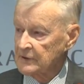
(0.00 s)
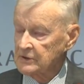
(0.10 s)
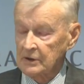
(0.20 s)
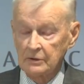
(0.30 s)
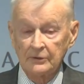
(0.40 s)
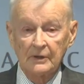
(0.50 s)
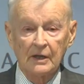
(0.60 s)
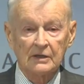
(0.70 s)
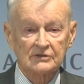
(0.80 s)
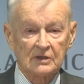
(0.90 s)
particularly the
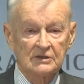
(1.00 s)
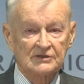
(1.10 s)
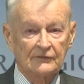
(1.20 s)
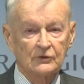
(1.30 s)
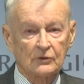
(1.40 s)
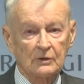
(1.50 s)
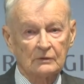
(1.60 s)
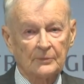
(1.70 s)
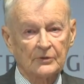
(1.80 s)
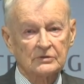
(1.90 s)
United States, have nuclear
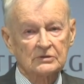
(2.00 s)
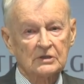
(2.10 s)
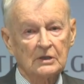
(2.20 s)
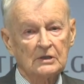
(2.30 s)
weapons,